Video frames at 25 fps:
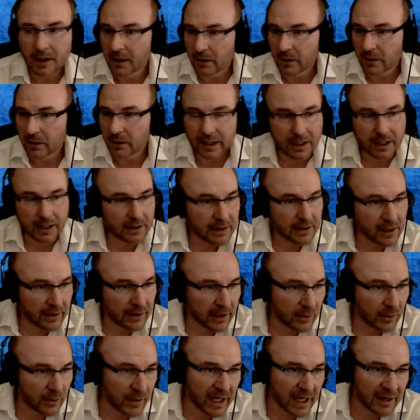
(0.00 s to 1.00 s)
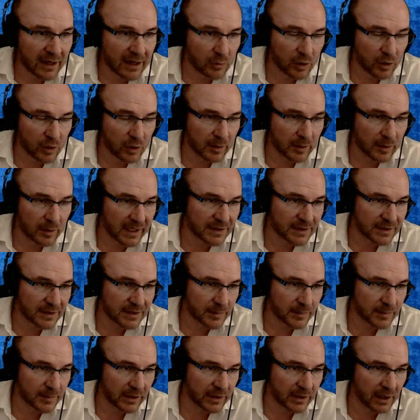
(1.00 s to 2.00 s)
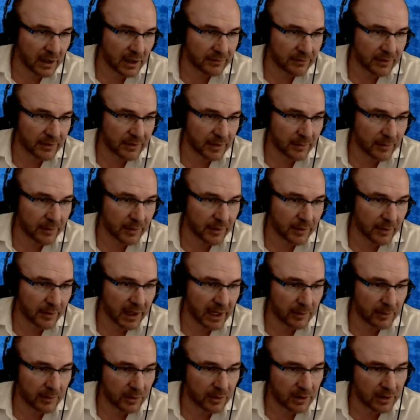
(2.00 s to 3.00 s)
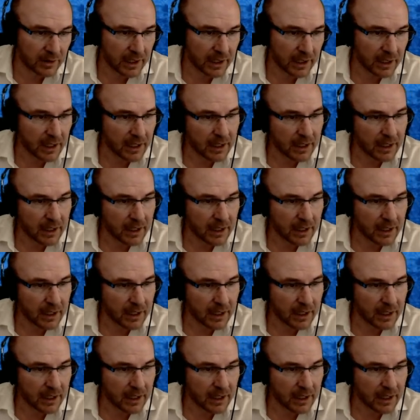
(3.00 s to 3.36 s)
Okay, now here we have more mimesis, but not from the Bible,